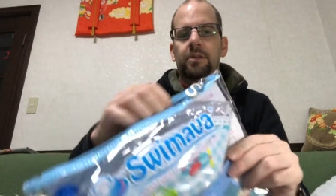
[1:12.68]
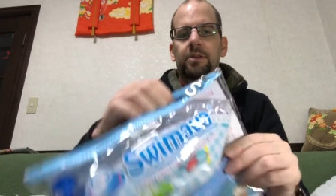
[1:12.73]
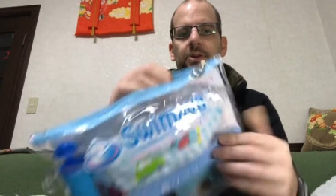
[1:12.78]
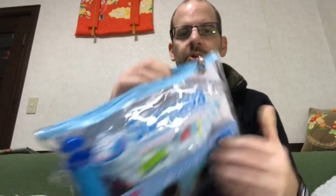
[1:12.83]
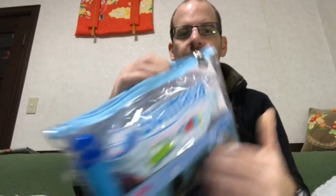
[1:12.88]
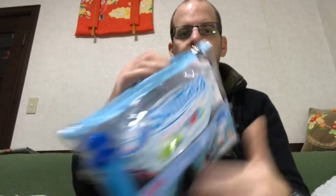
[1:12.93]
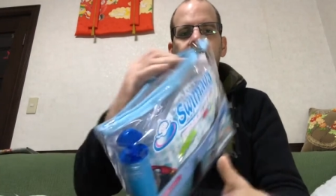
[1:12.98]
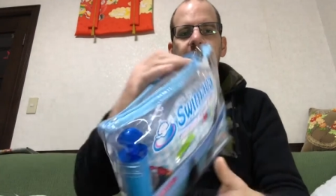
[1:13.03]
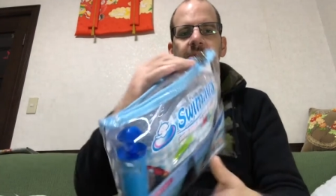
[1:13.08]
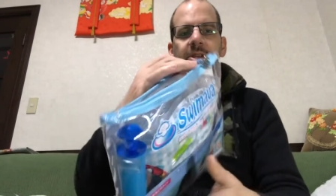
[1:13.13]
So
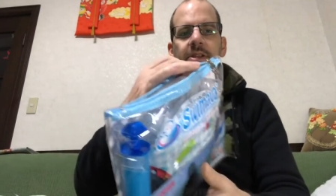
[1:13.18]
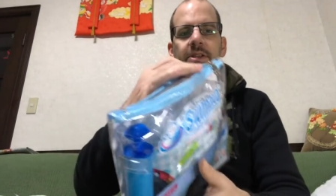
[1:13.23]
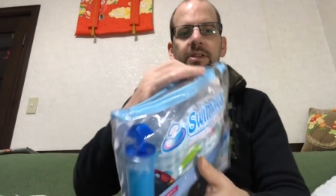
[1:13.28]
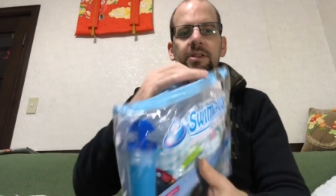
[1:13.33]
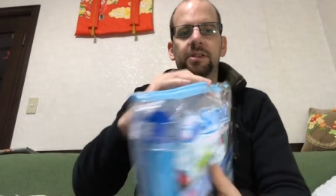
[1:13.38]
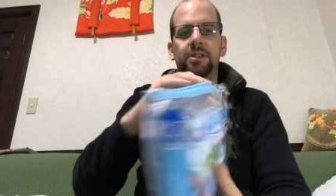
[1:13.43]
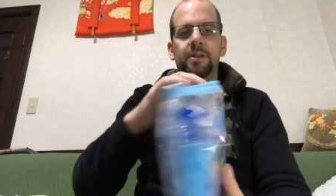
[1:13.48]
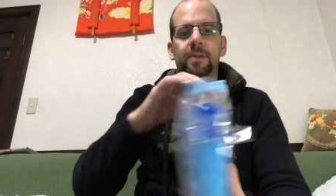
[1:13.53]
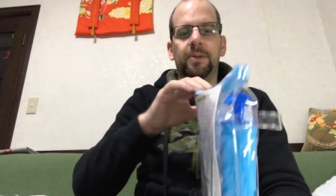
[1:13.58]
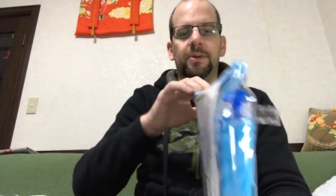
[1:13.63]
it comes in this
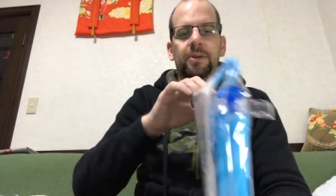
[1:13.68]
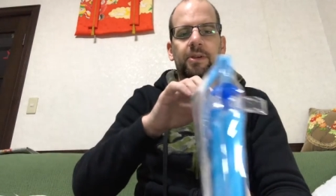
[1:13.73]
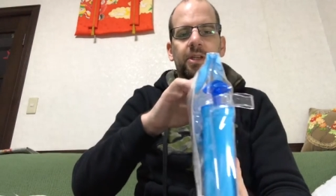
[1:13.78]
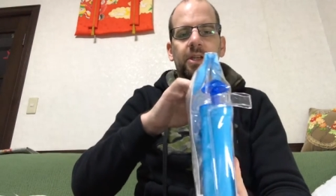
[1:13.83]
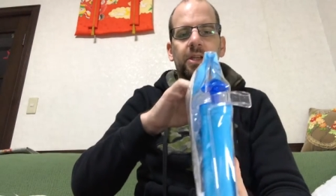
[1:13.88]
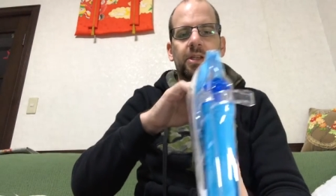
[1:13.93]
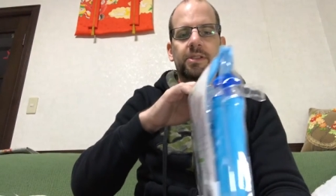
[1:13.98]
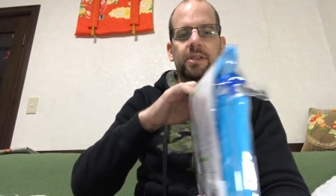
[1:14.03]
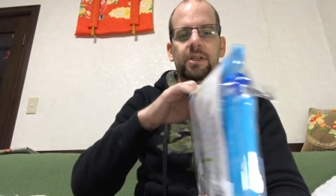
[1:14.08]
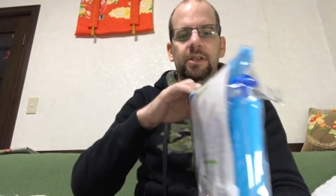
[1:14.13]
zipper
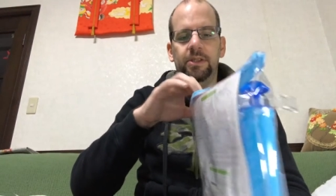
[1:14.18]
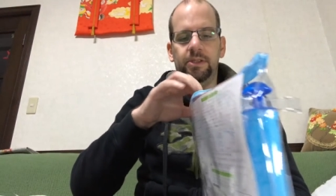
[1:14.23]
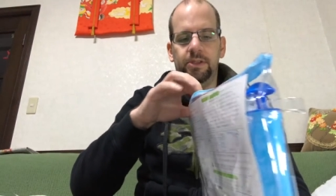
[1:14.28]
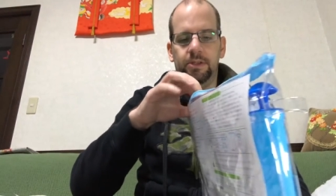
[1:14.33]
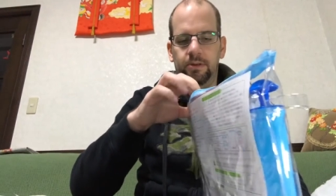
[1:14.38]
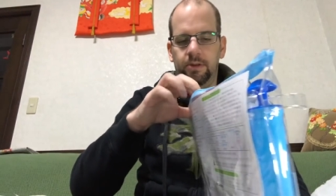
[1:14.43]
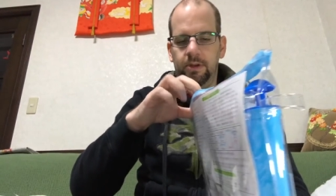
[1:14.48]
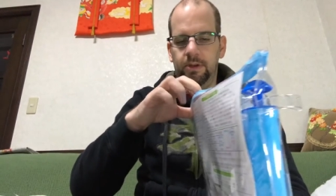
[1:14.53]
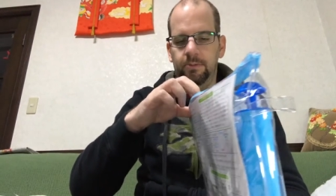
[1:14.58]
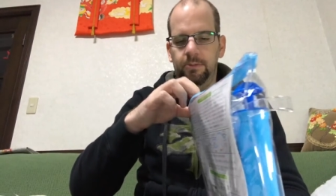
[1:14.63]
case, I guess, so
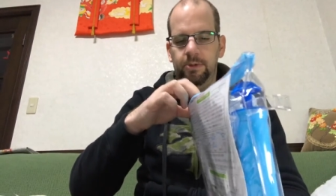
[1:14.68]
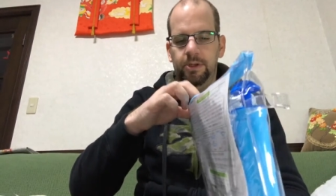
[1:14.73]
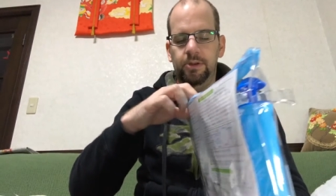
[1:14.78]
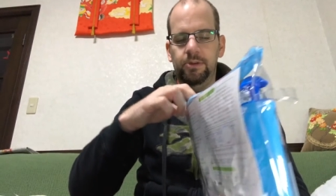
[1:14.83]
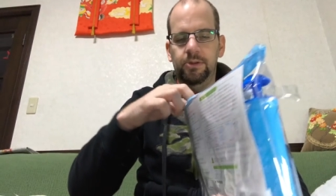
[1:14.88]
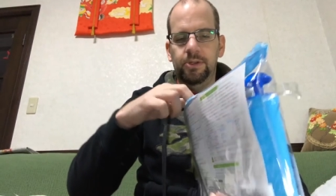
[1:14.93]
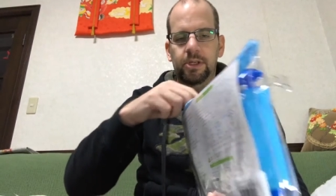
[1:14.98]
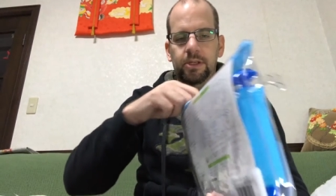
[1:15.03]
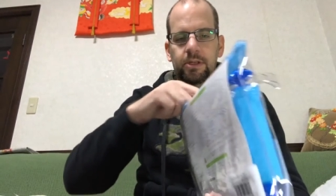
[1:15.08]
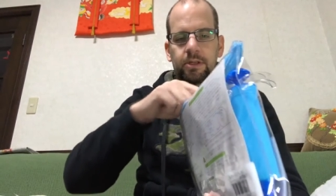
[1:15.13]
you can
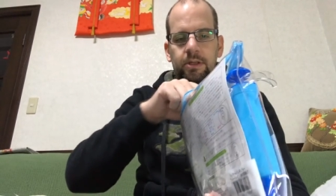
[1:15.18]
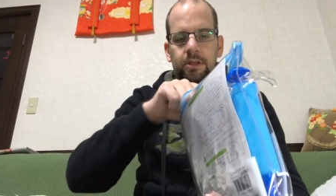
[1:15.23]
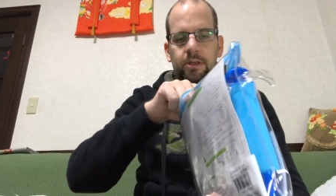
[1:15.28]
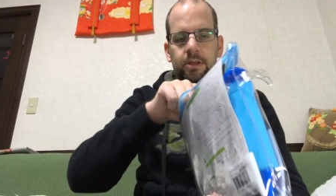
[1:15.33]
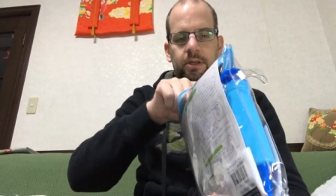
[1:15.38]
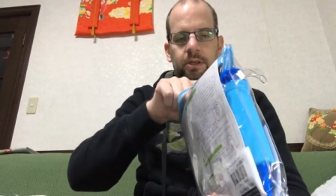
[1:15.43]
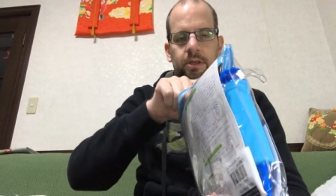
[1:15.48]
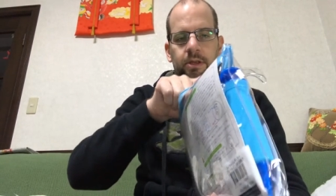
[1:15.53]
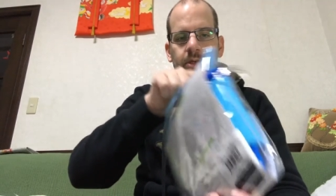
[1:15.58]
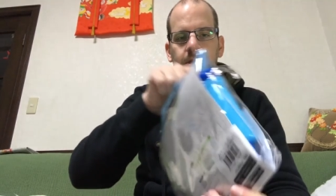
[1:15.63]
reuse it
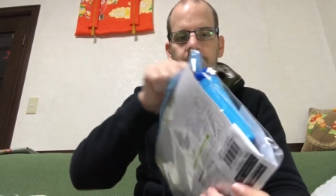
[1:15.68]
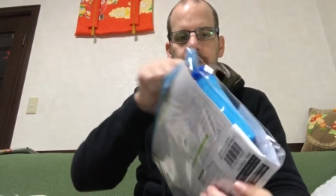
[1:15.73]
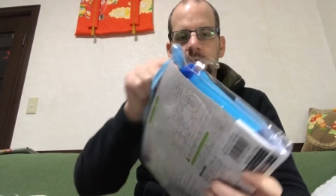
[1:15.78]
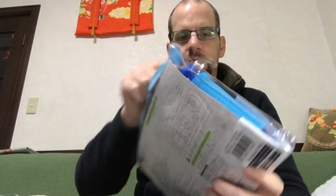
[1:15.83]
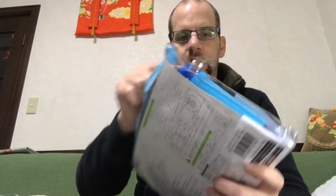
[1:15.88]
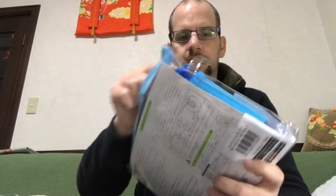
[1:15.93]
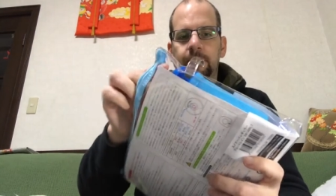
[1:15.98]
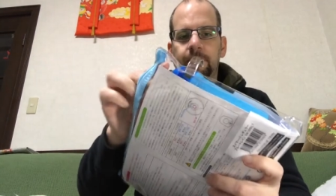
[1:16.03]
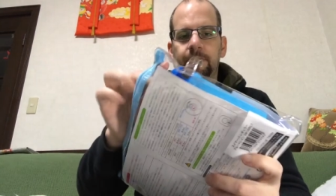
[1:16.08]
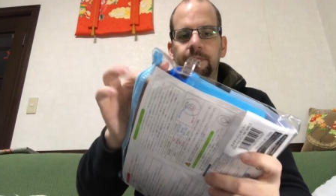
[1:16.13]

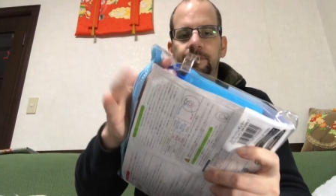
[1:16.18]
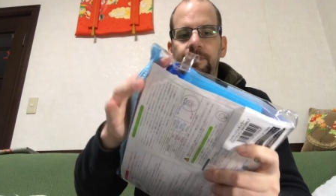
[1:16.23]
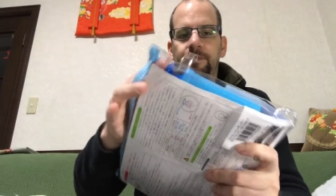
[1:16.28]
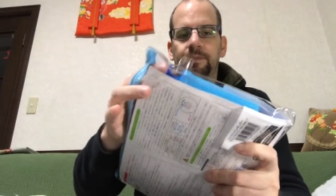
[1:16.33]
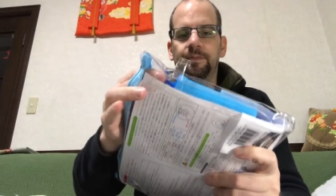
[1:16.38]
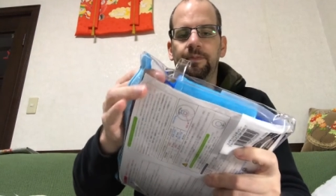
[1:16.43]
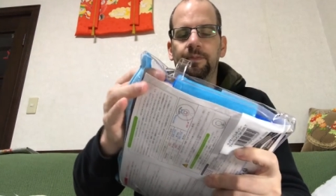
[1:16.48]
um,